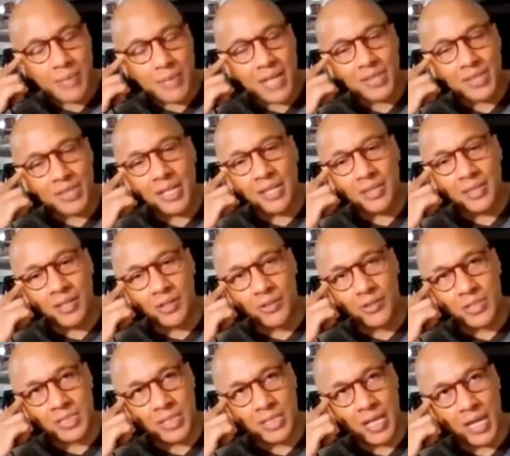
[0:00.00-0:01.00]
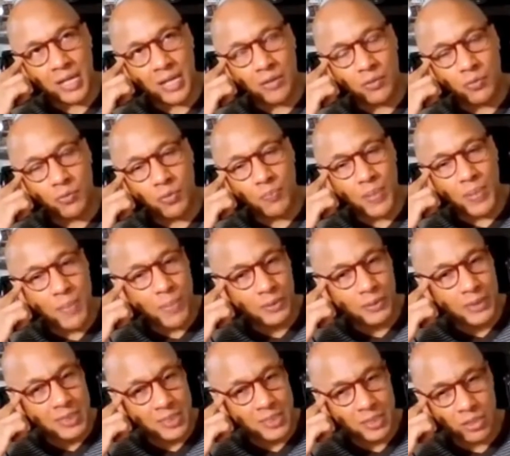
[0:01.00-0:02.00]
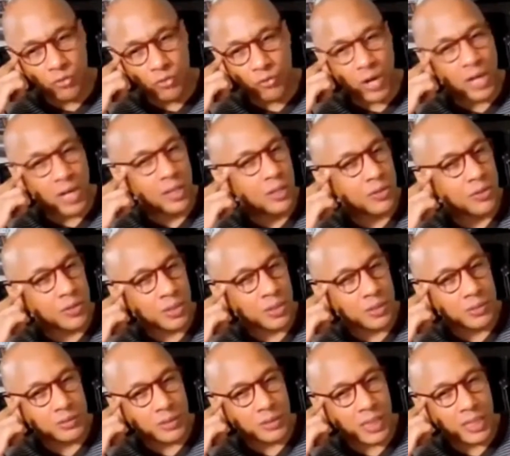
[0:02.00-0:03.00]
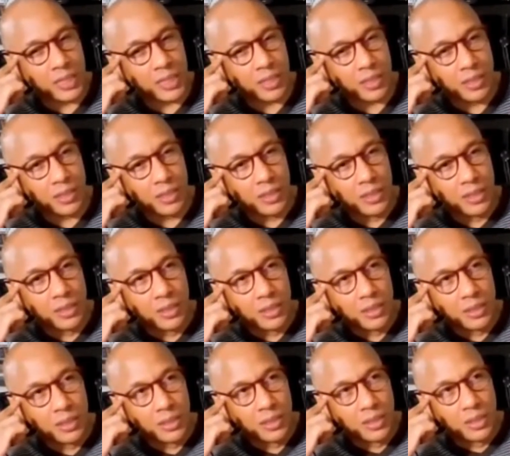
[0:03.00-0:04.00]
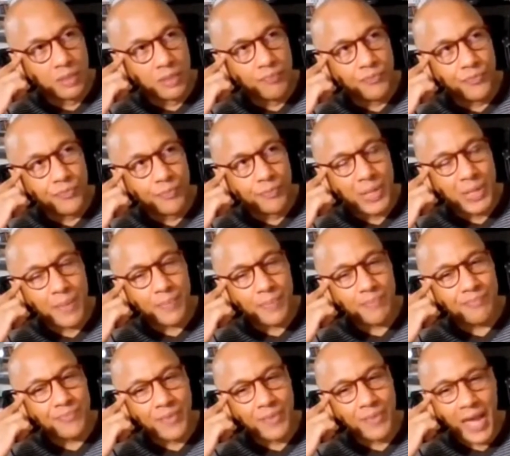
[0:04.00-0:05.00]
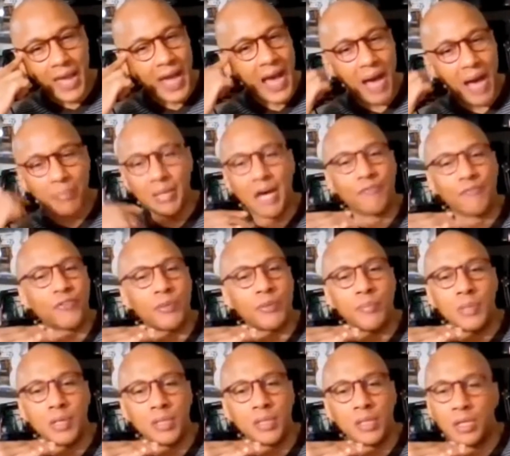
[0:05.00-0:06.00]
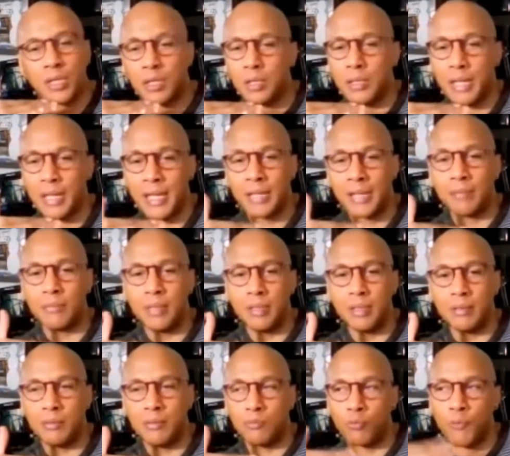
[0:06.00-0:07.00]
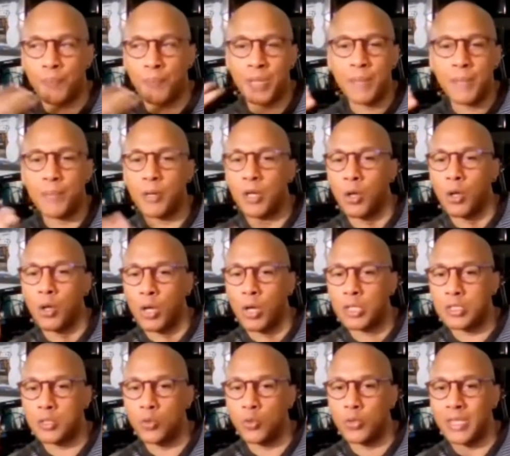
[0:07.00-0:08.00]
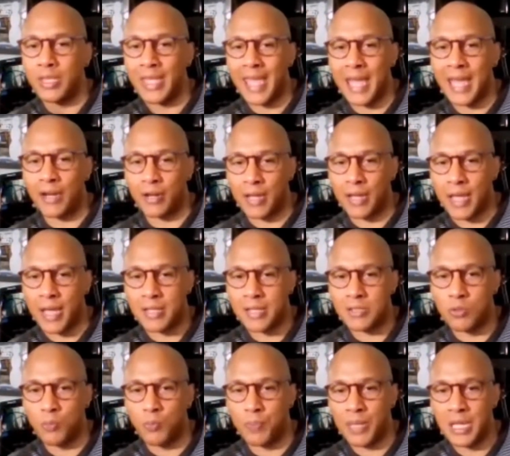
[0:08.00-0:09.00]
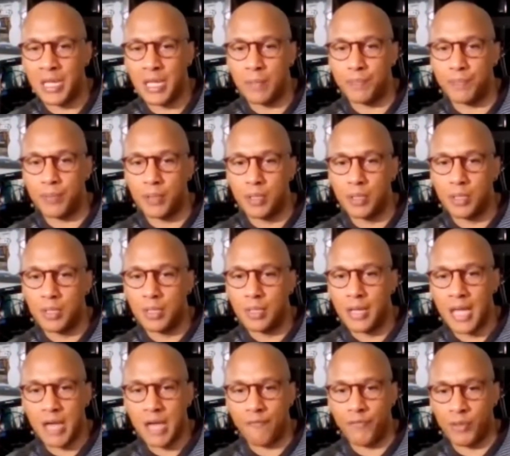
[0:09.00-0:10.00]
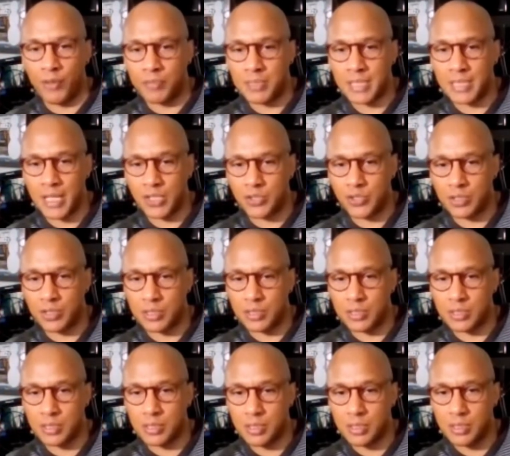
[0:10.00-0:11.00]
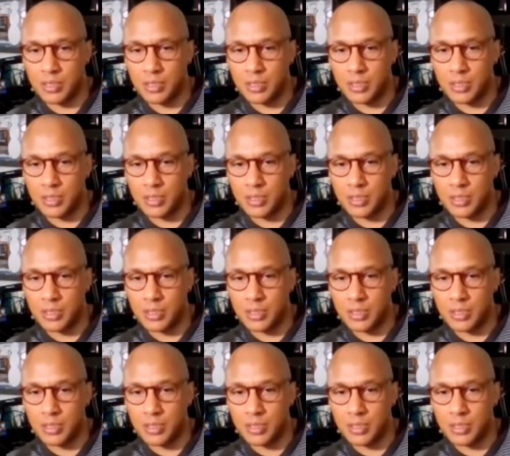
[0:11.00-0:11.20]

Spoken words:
my thing though is that when people listen to the radio though, like people, I'm not familiar with people going to the internet to peep FM stations.